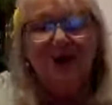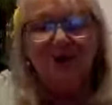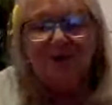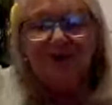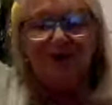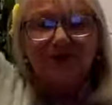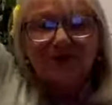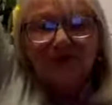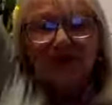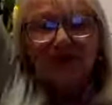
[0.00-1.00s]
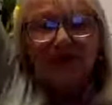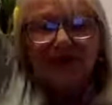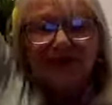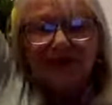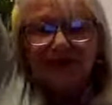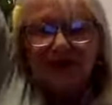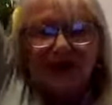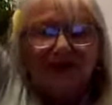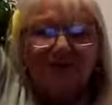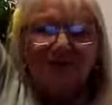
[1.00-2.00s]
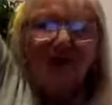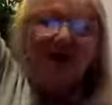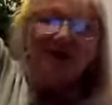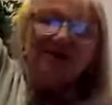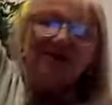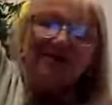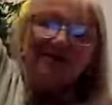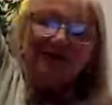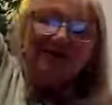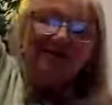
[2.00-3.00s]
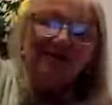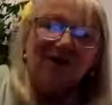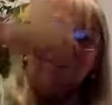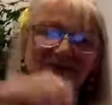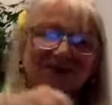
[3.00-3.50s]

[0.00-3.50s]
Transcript: was on the tree, and the tree grew from the